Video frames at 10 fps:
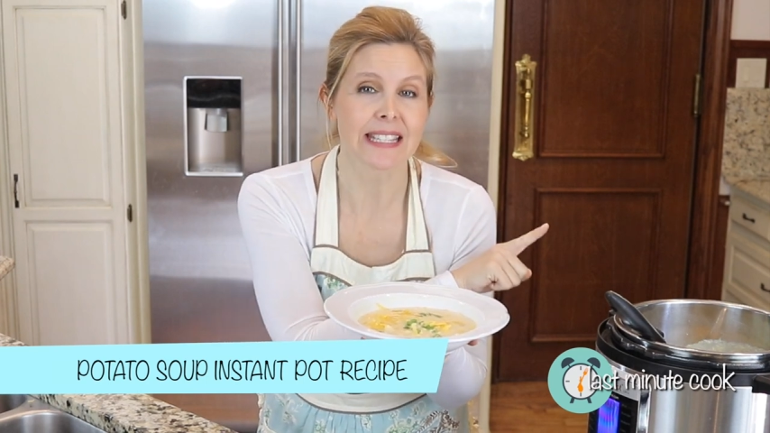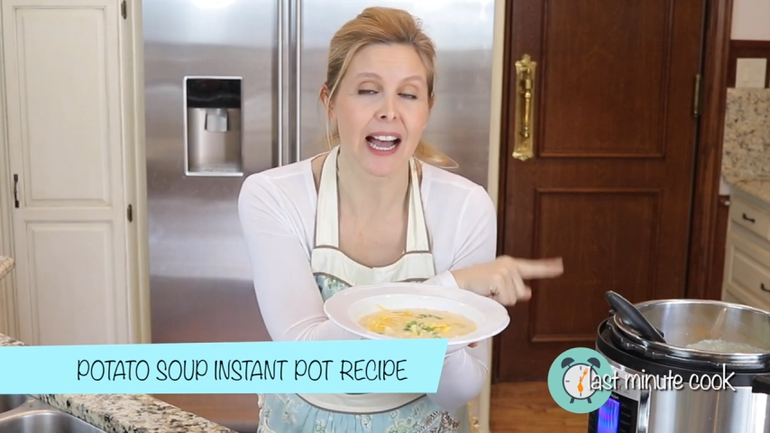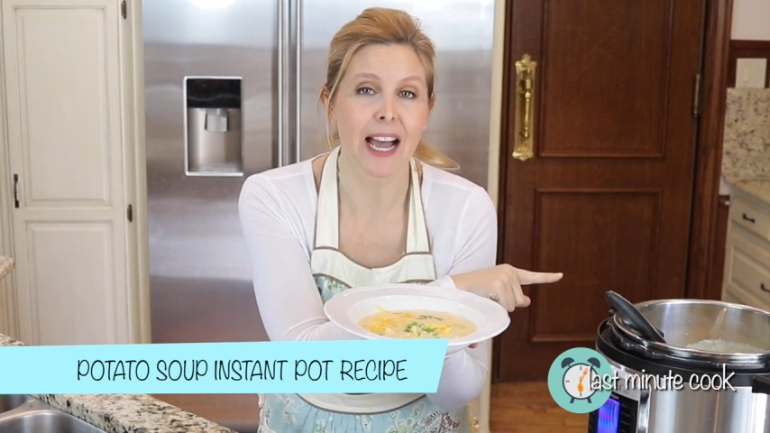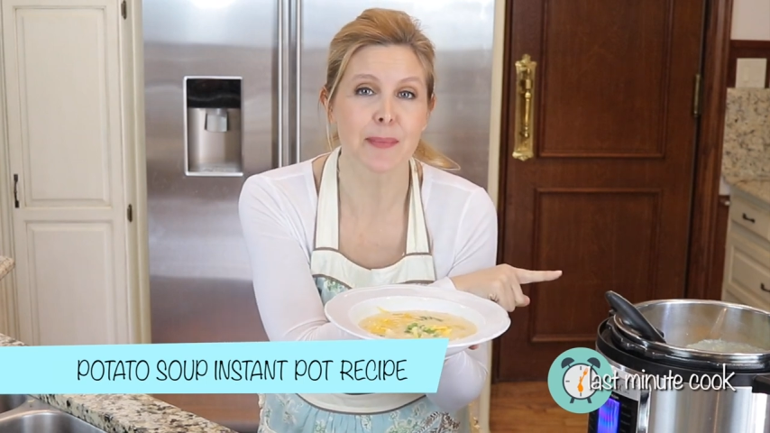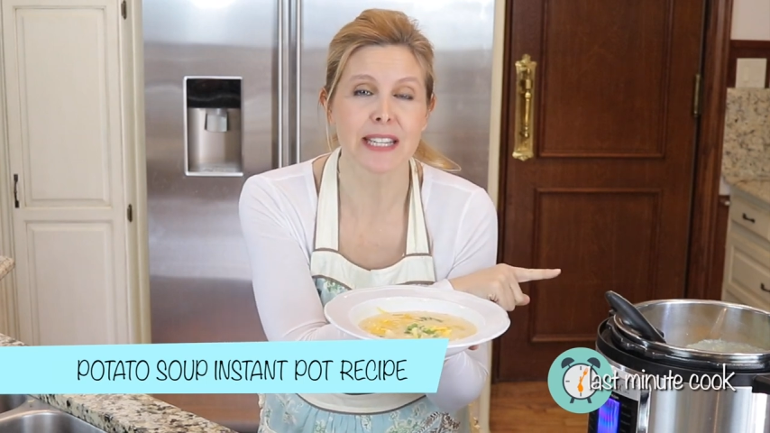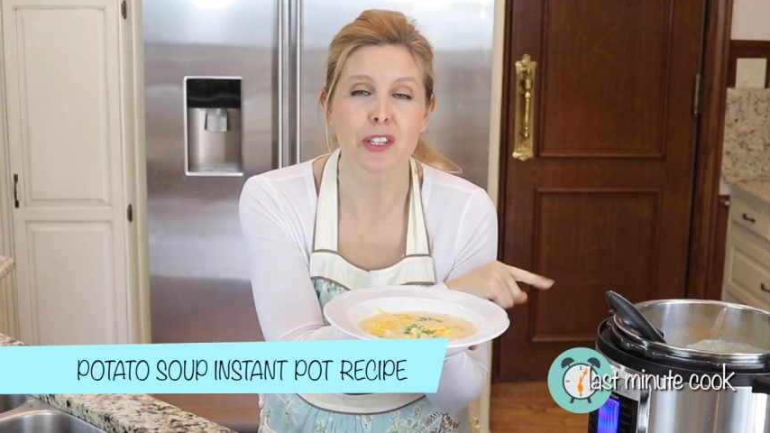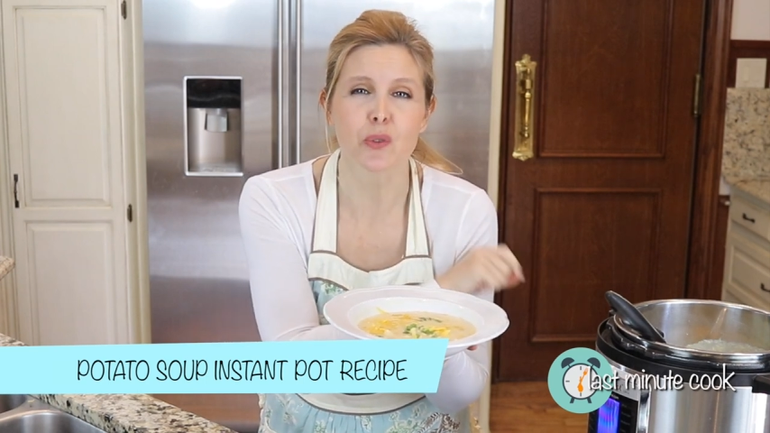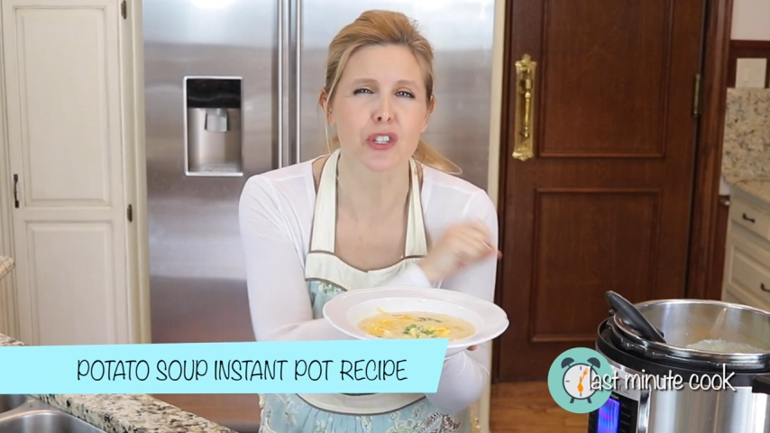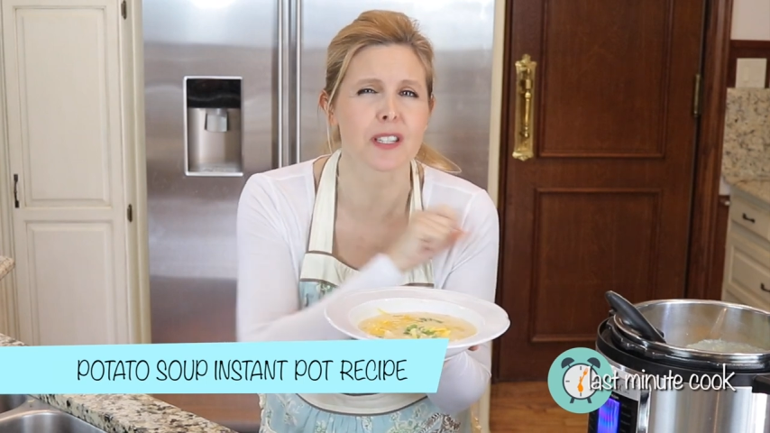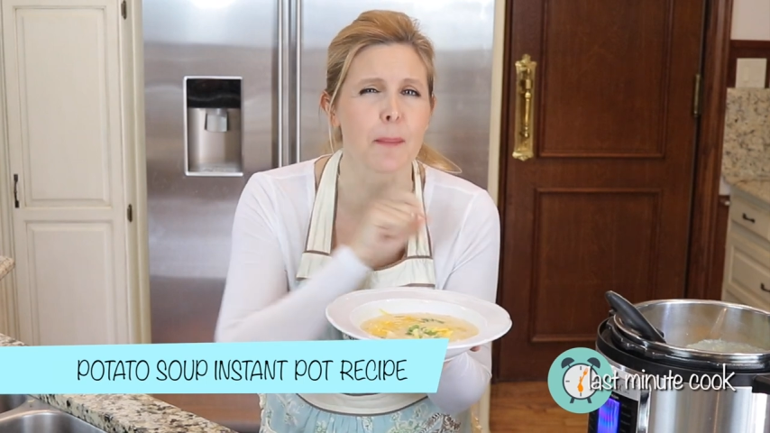time it takes
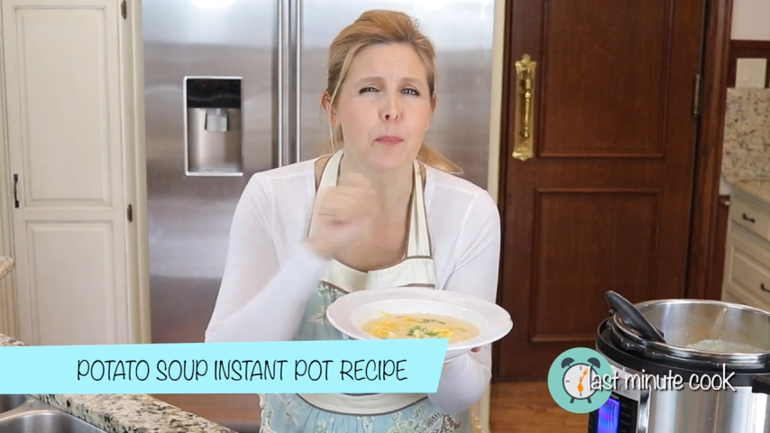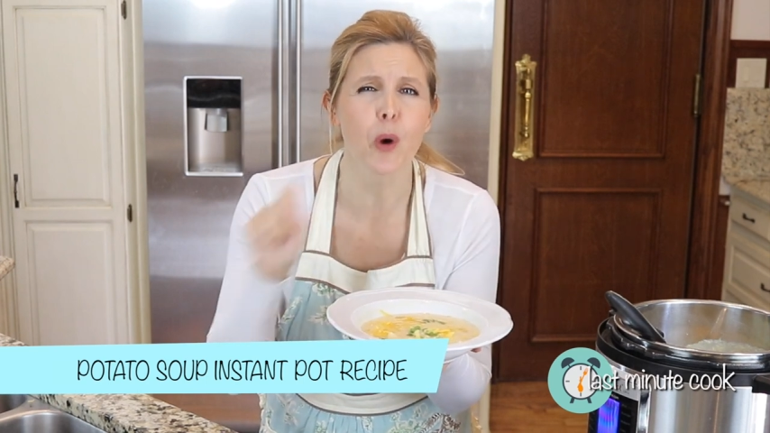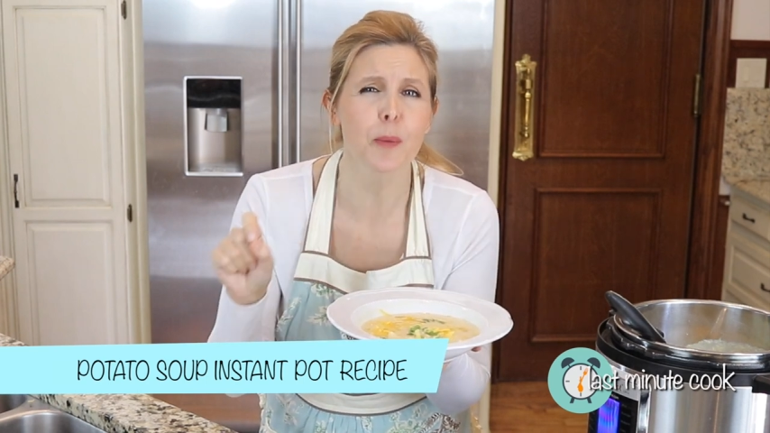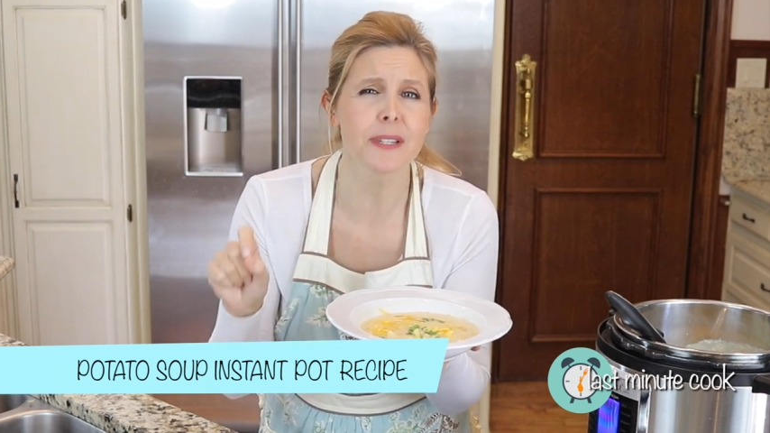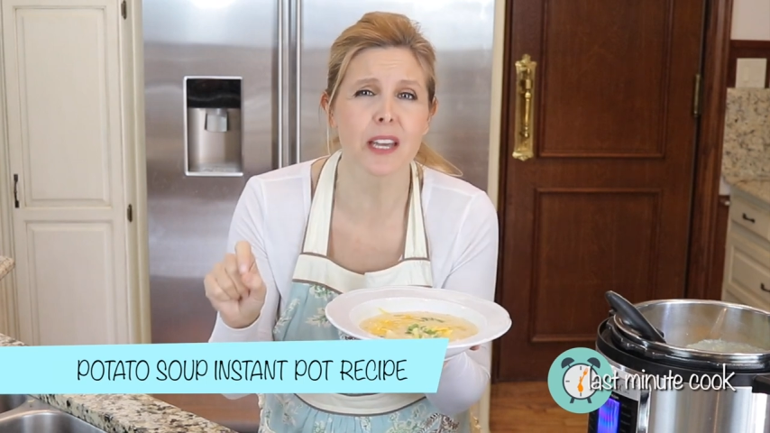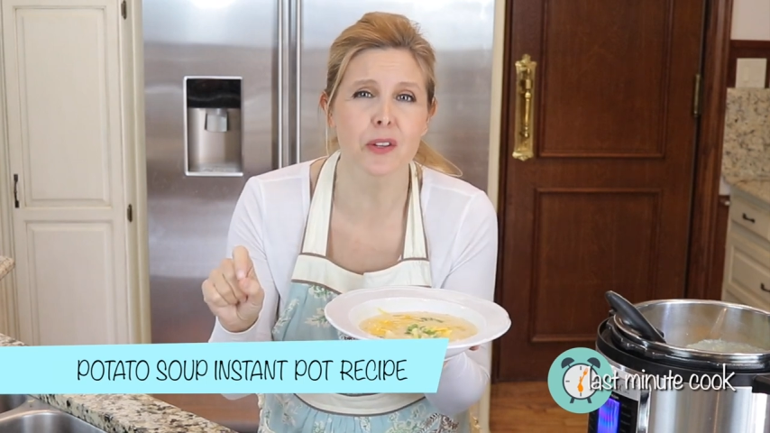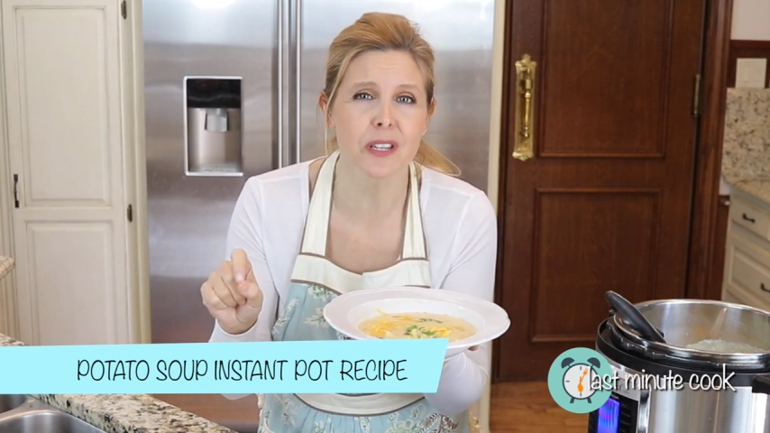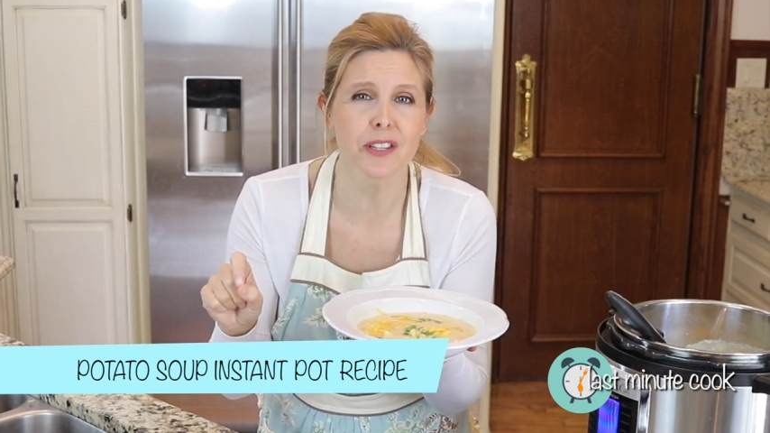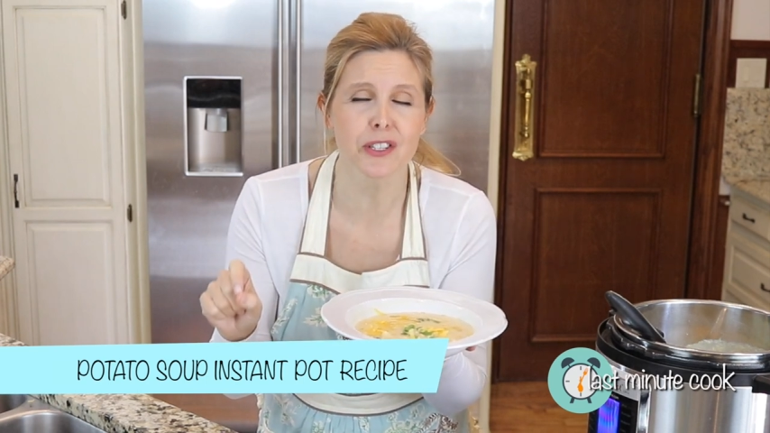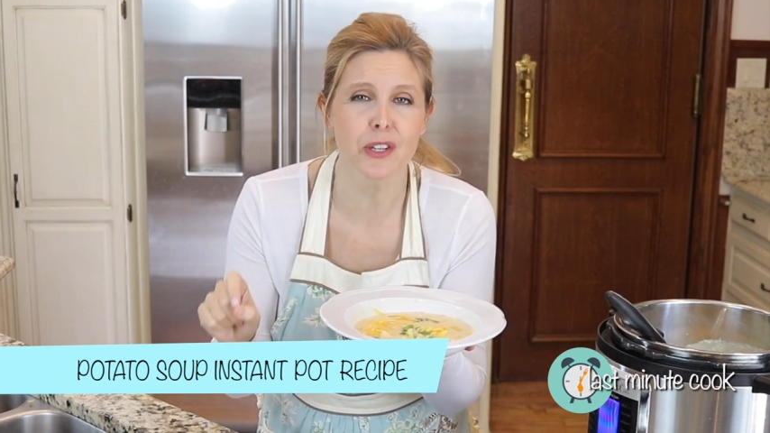you just to boil
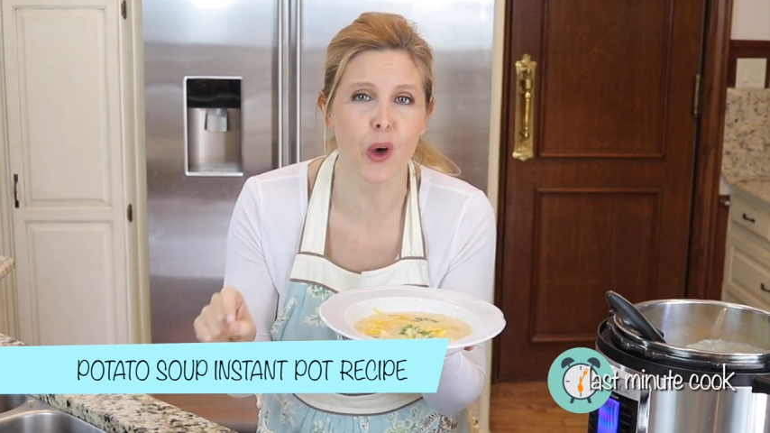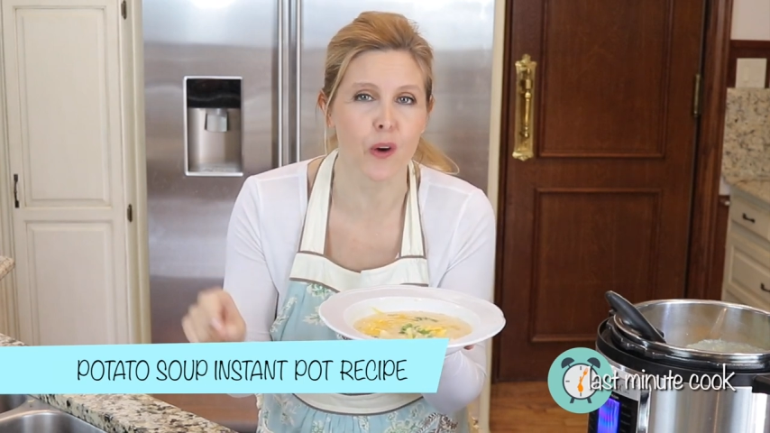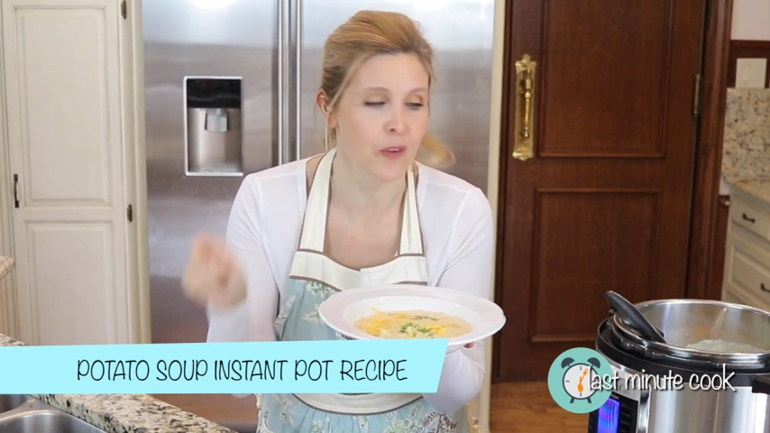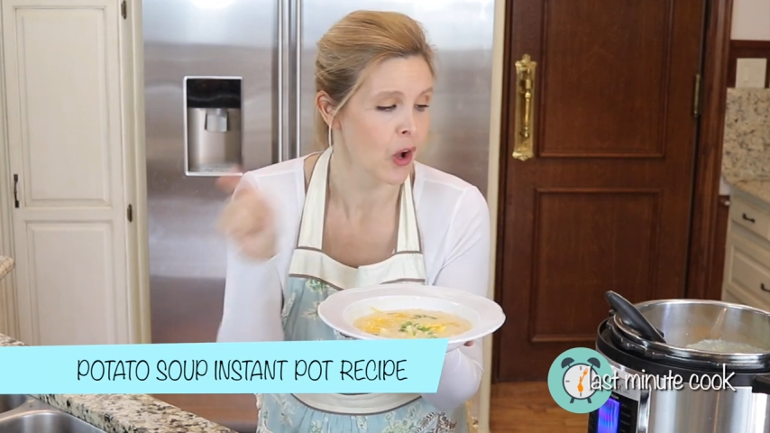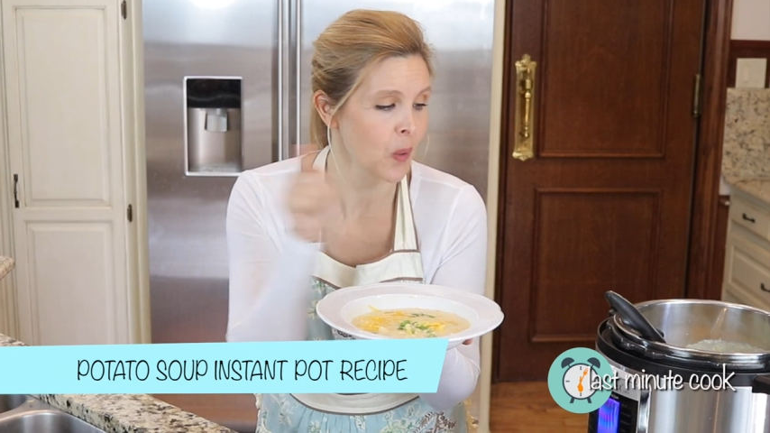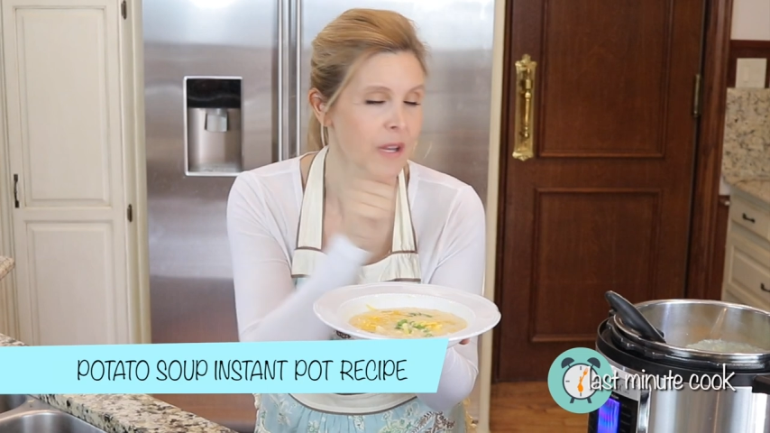potatoes on the stove.